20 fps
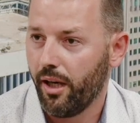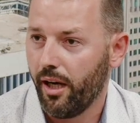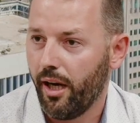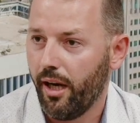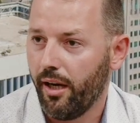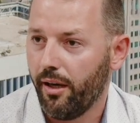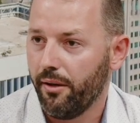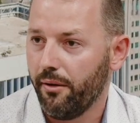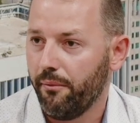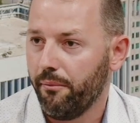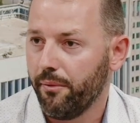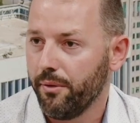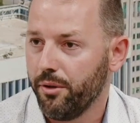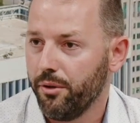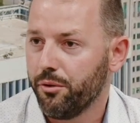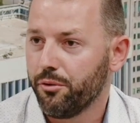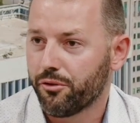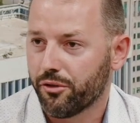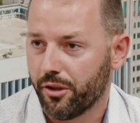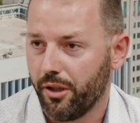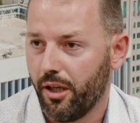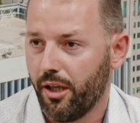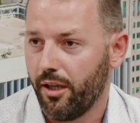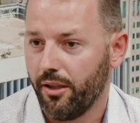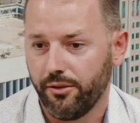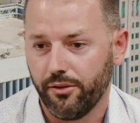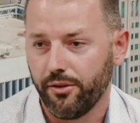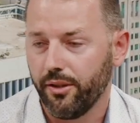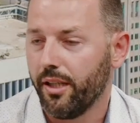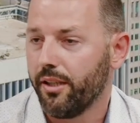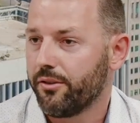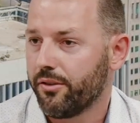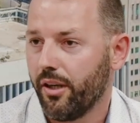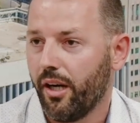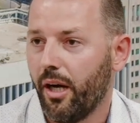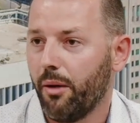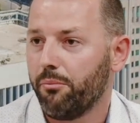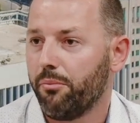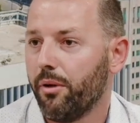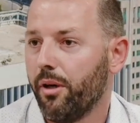Uh, used cars, it's
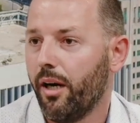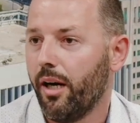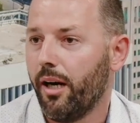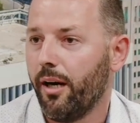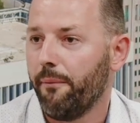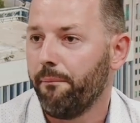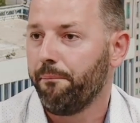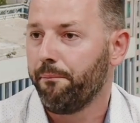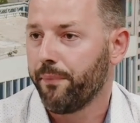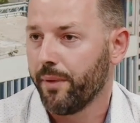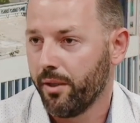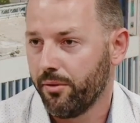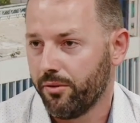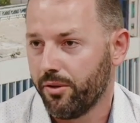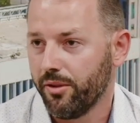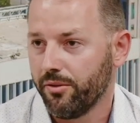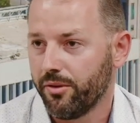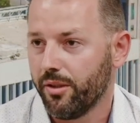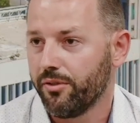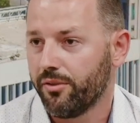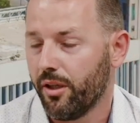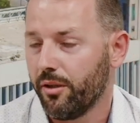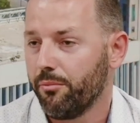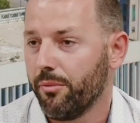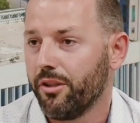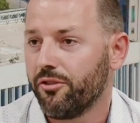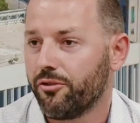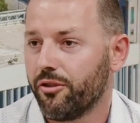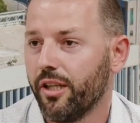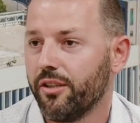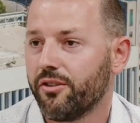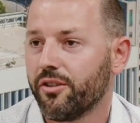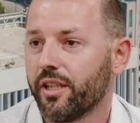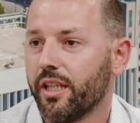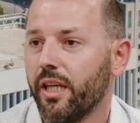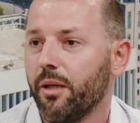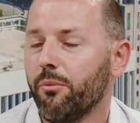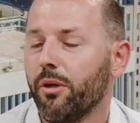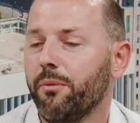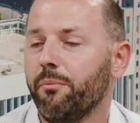up uh, since this administration
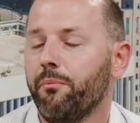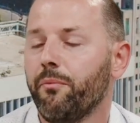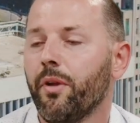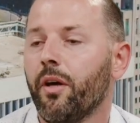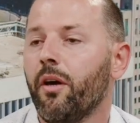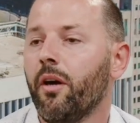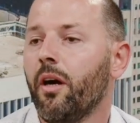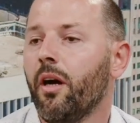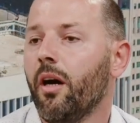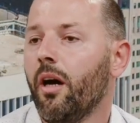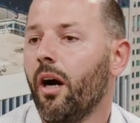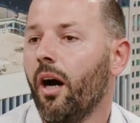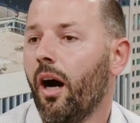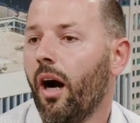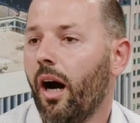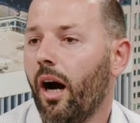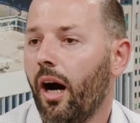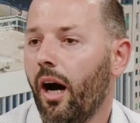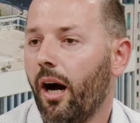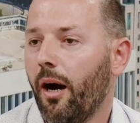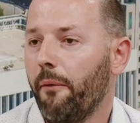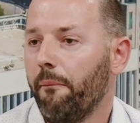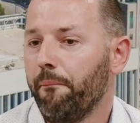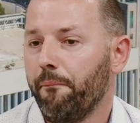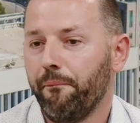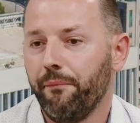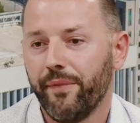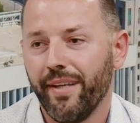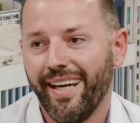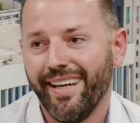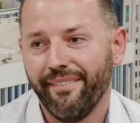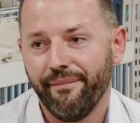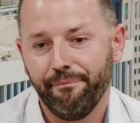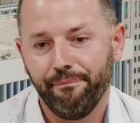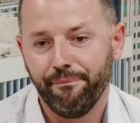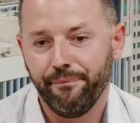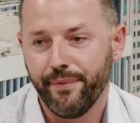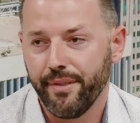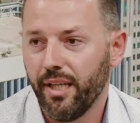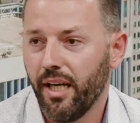came in. Um,
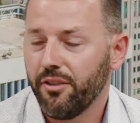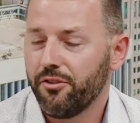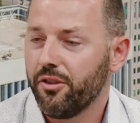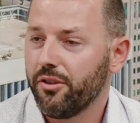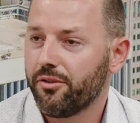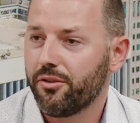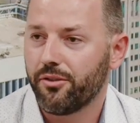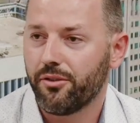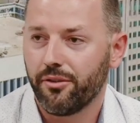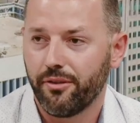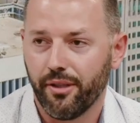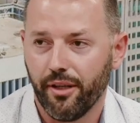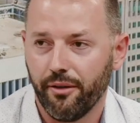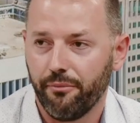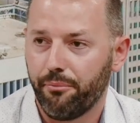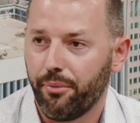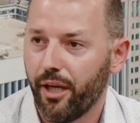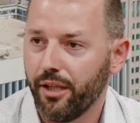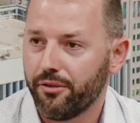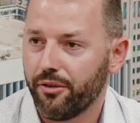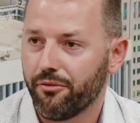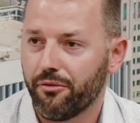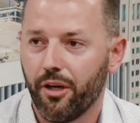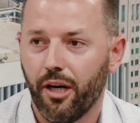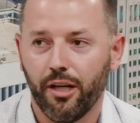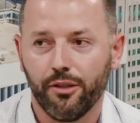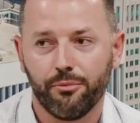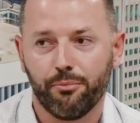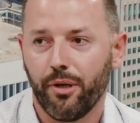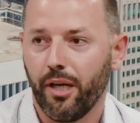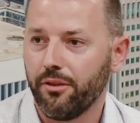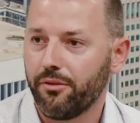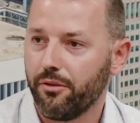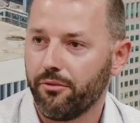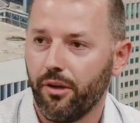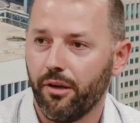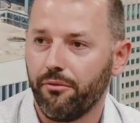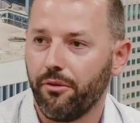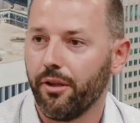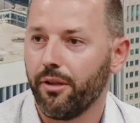not just the price of cars, price
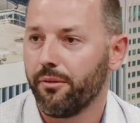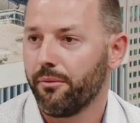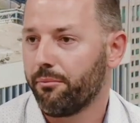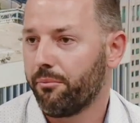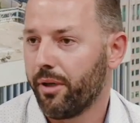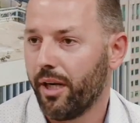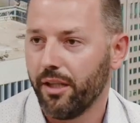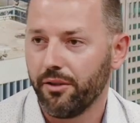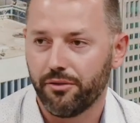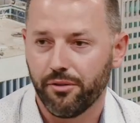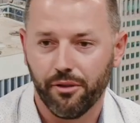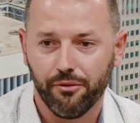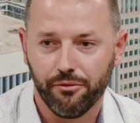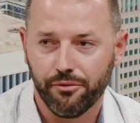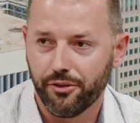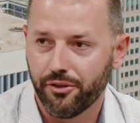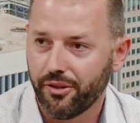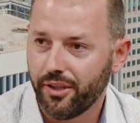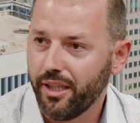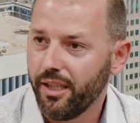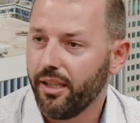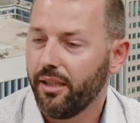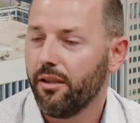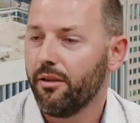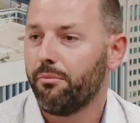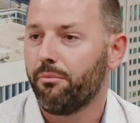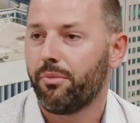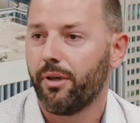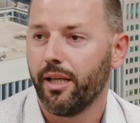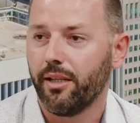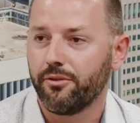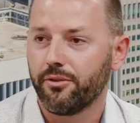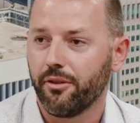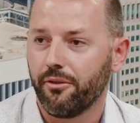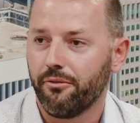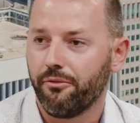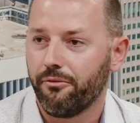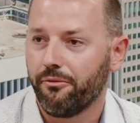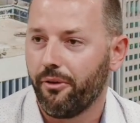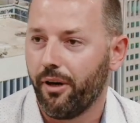of everything, price of steel, price
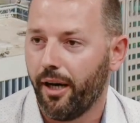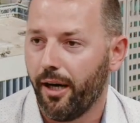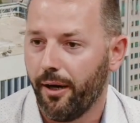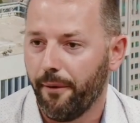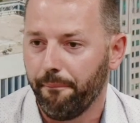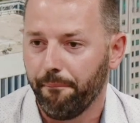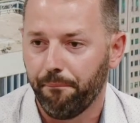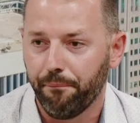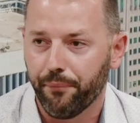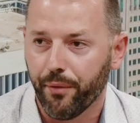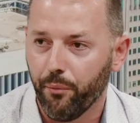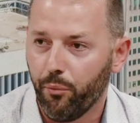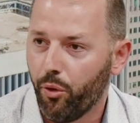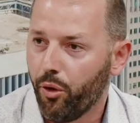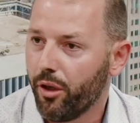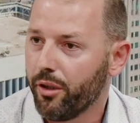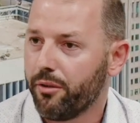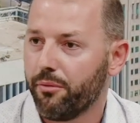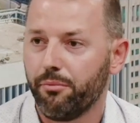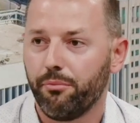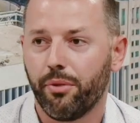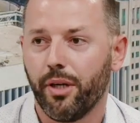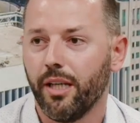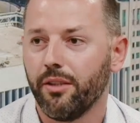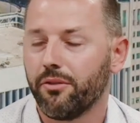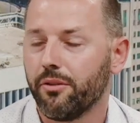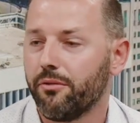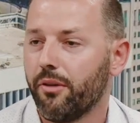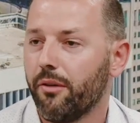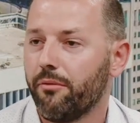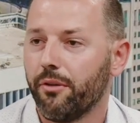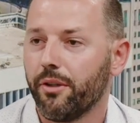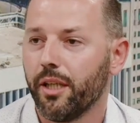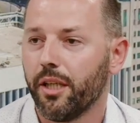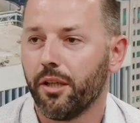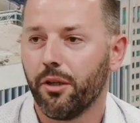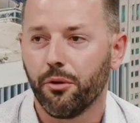of uh, wood, price of everything.